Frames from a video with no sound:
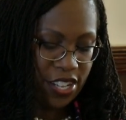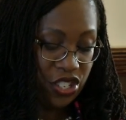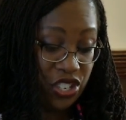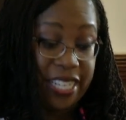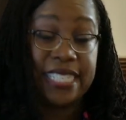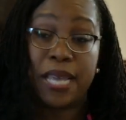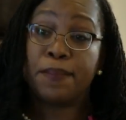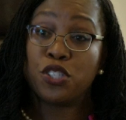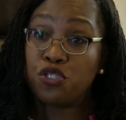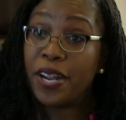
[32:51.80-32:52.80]
She can
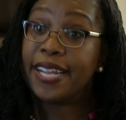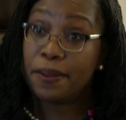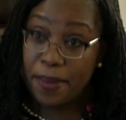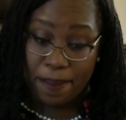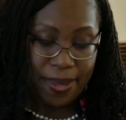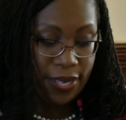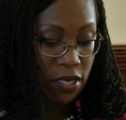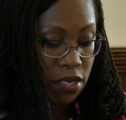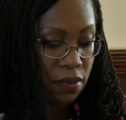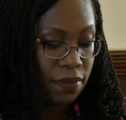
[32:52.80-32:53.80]
demonstrate
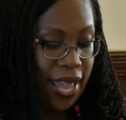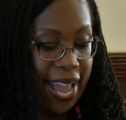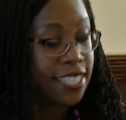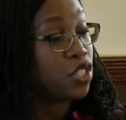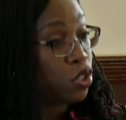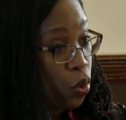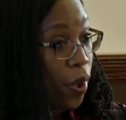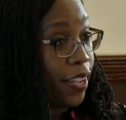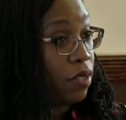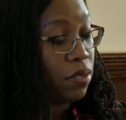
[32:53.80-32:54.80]
commitment and is
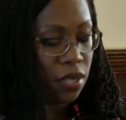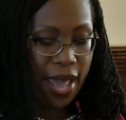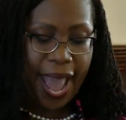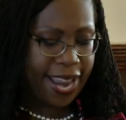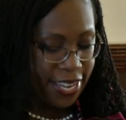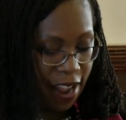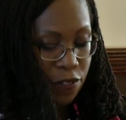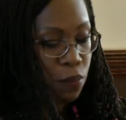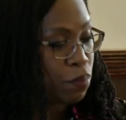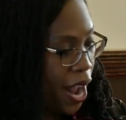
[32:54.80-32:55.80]
loyal and
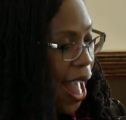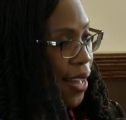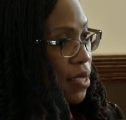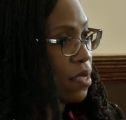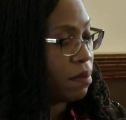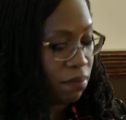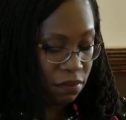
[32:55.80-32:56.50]
never brags.